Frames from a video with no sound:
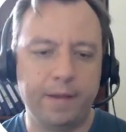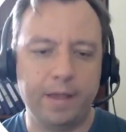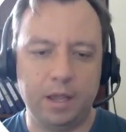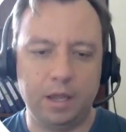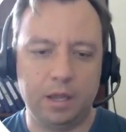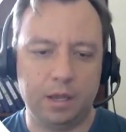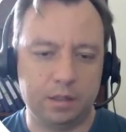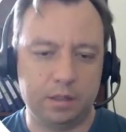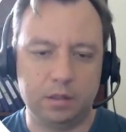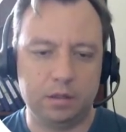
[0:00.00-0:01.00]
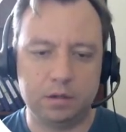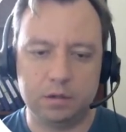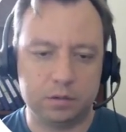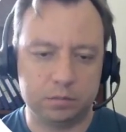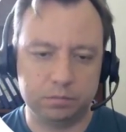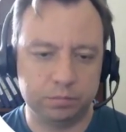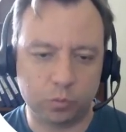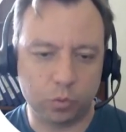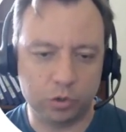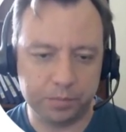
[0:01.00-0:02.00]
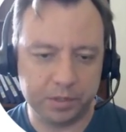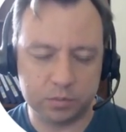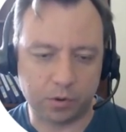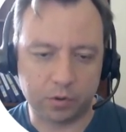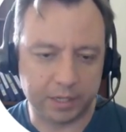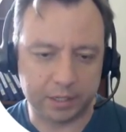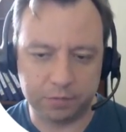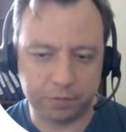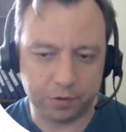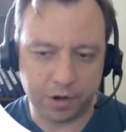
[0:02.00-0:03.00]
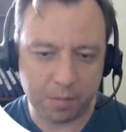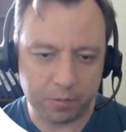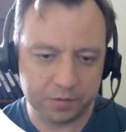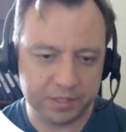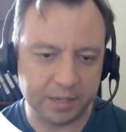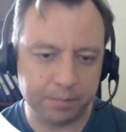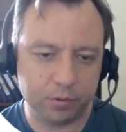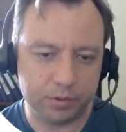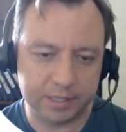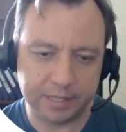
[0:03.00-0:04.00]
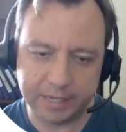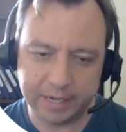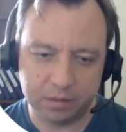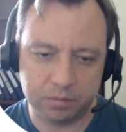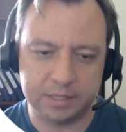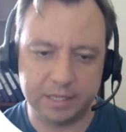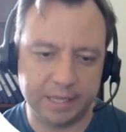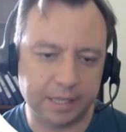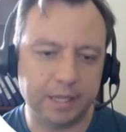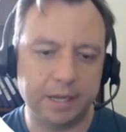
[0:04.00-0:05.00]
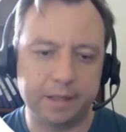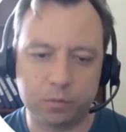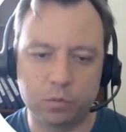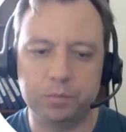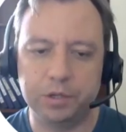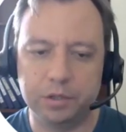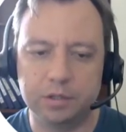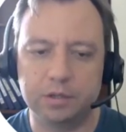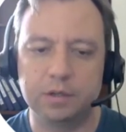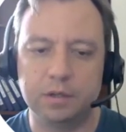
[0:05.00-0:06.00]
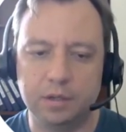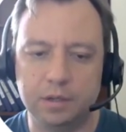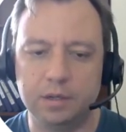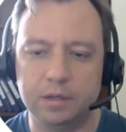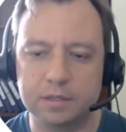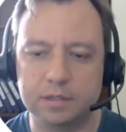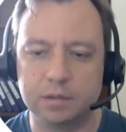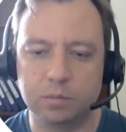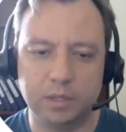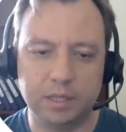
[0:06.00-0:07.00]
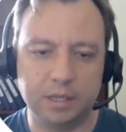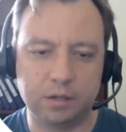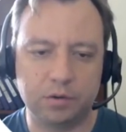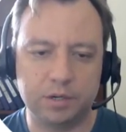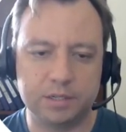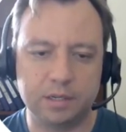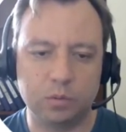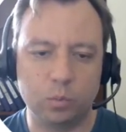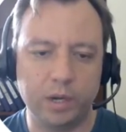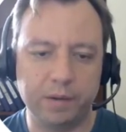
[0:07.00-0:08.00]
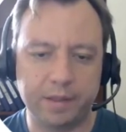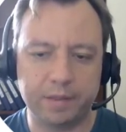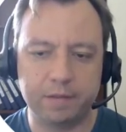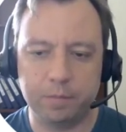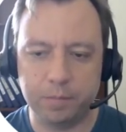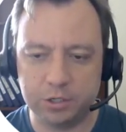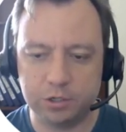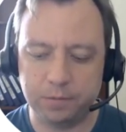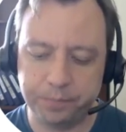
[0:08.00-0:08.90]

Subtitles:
And quantum yields were collected for a number of samples, and again we see the decline in the quantum yield is with the increasing wavelength of emission.